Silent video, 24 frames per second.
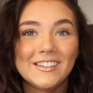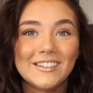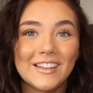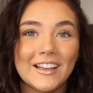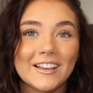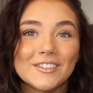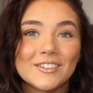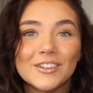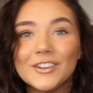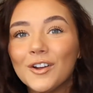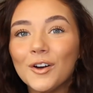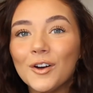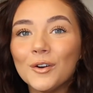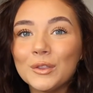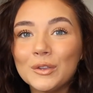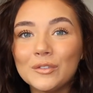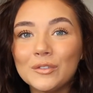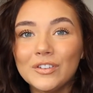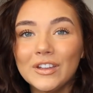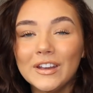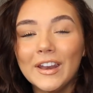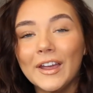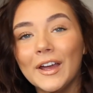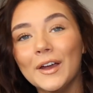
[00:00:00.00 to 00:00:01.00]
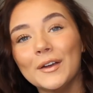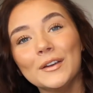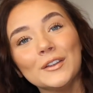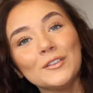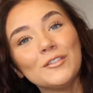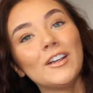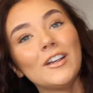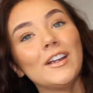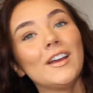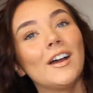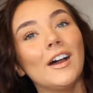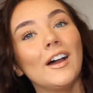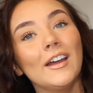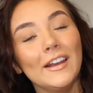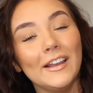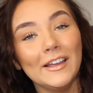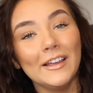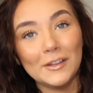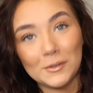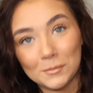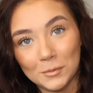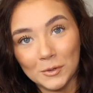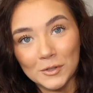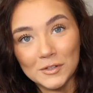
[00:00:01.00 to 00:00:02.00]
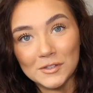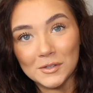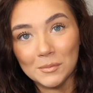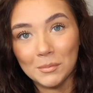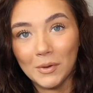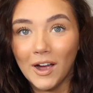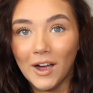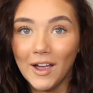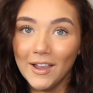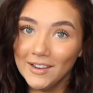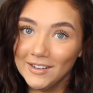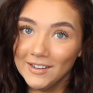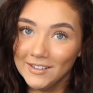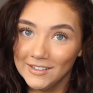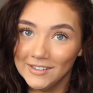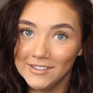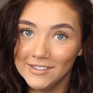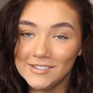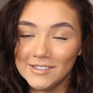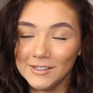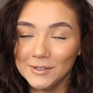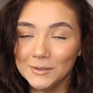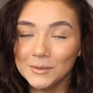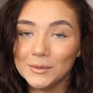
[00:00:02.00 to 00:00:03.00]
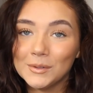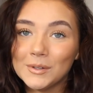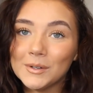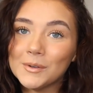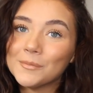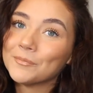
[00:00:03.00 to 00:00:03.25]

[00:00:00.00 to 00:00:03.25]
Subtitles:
This section of the video is very kindly sponsored by Lily Silk.